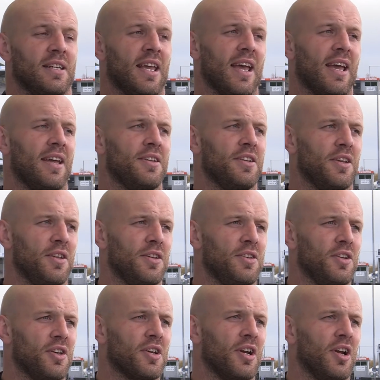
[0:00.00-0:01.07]
Yeah, and
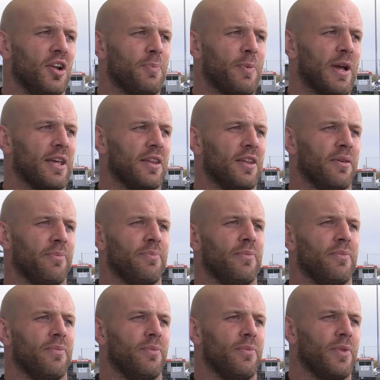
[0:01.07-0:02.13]
you kind of look back at the
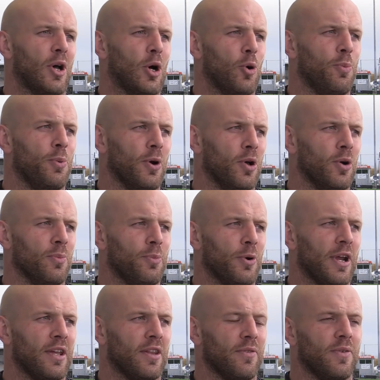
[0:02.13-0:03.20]
whole prolonged
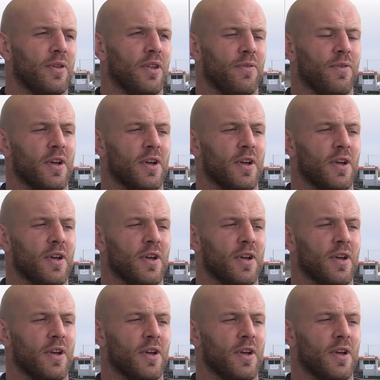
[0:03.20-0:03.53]
break of the